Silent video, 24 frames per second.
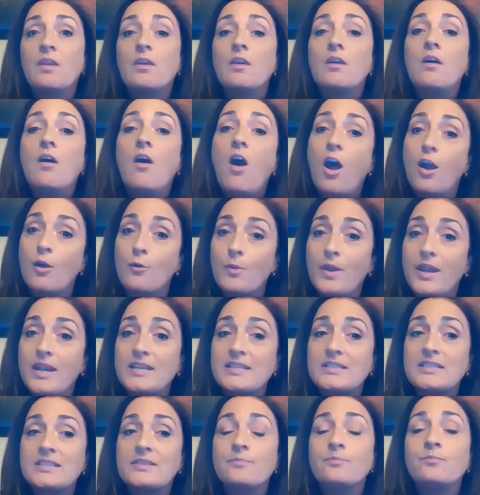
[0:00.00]
heart
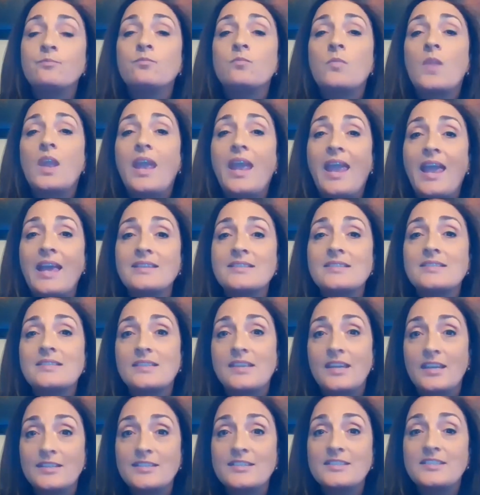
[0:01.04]
rate, and
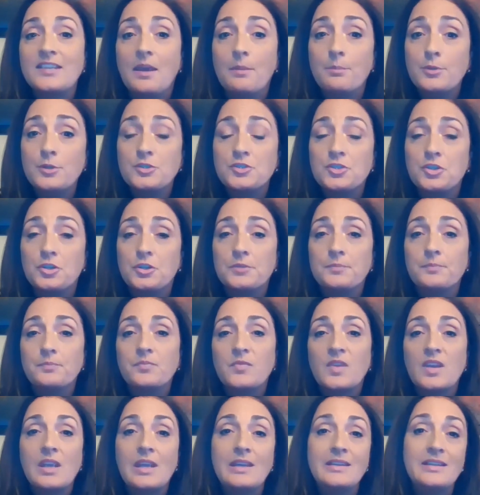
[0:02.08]
skin temperature.
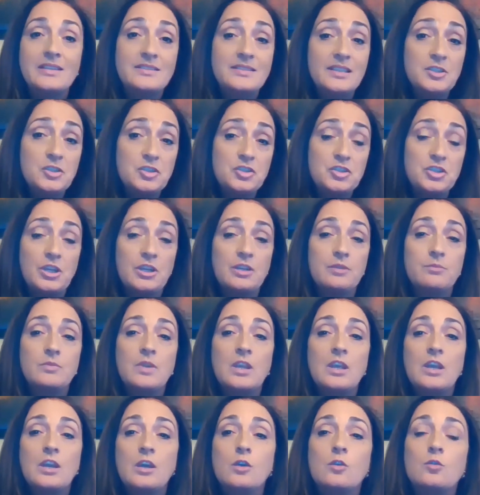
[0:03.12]
In addition,
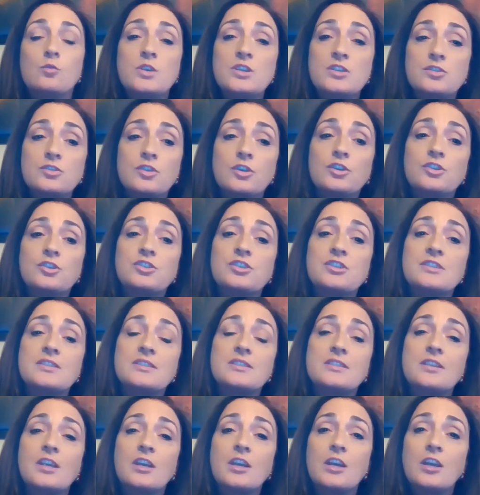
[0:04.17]

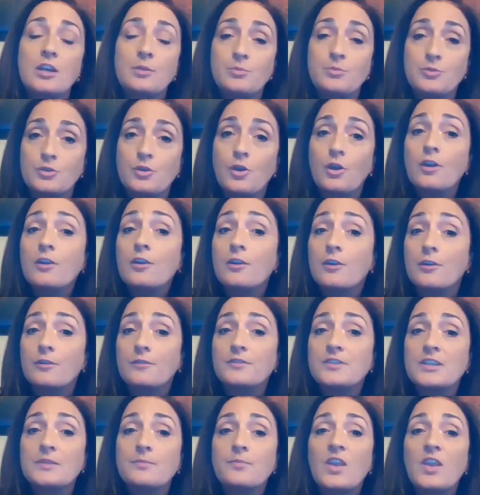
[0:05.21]
researchers
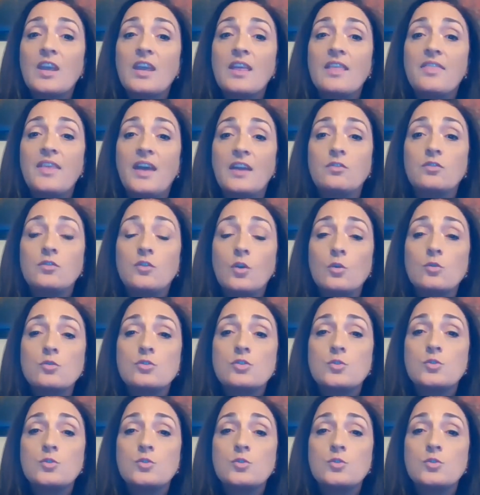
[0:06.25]
observed that those who